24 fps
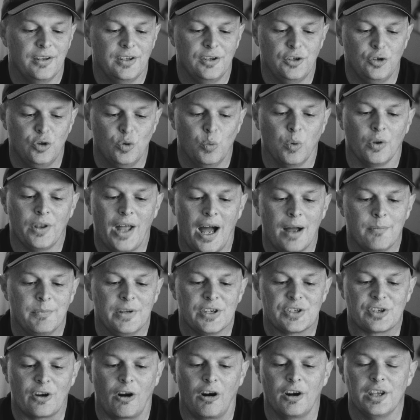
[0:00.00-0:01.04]
You will not
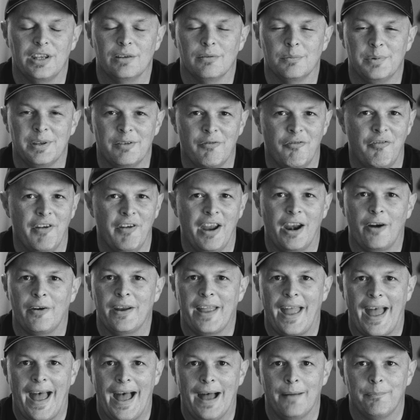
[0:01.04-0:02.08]
be sorry. You will be very
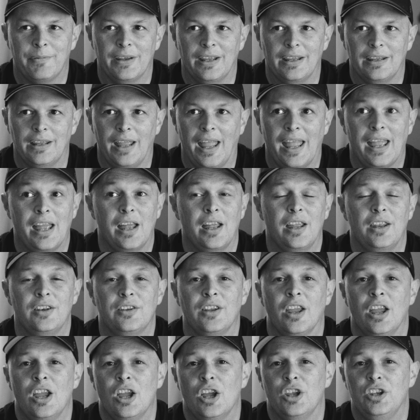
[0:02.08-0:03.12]
happy, and
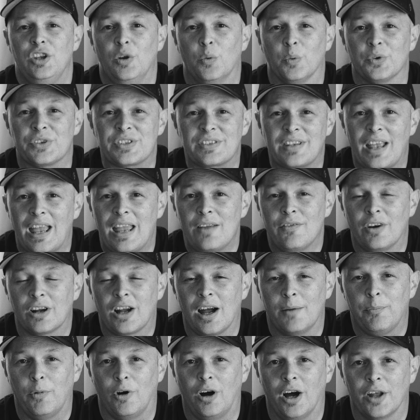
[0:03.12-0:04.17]
you will save a
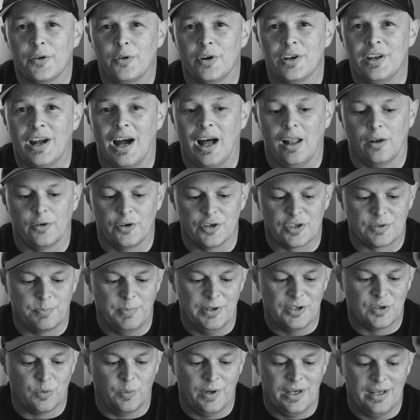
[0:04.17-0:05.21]
couple $100
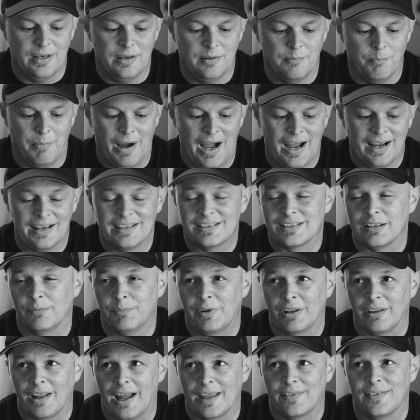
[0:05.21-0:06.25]
between buying
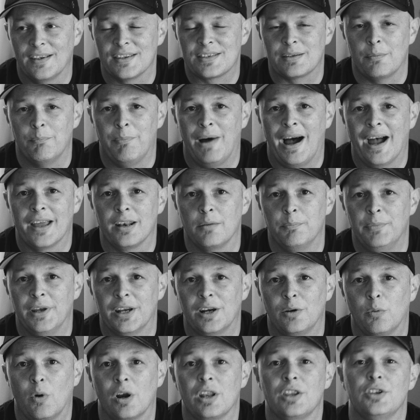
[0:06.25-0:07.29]
something like this and buying a
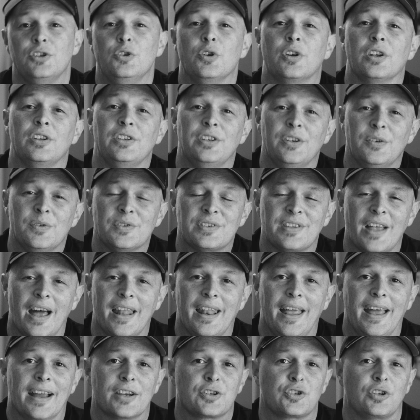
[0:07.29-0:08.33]
bigger one, and you can use
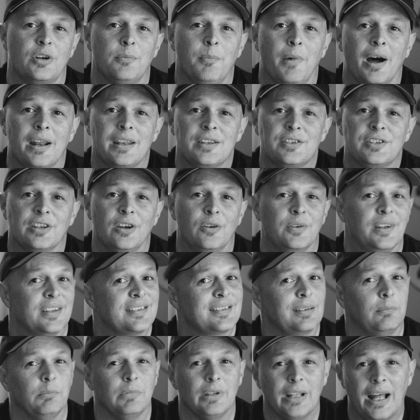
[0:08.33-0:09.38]
that extra money to go get
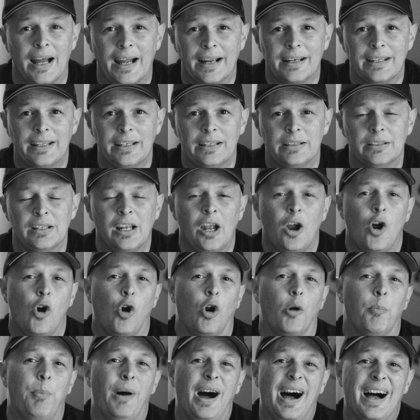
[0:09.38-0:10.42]
some lighting,
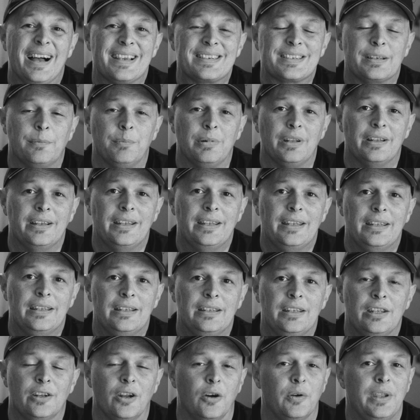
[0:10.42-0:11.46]
or possibly,
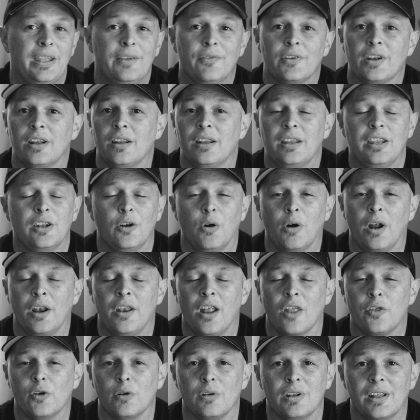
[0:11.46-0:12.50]
you know, even
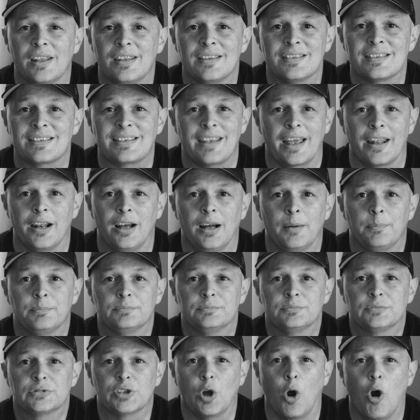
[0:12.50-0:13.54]
another lens setup.
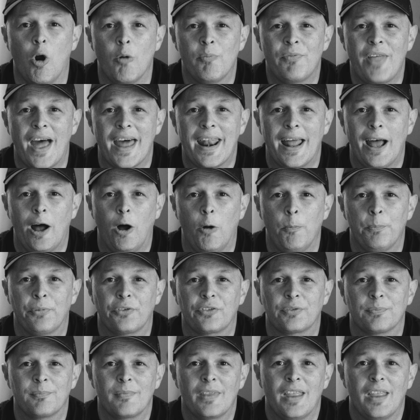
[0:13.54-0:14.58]
So I hope that helps.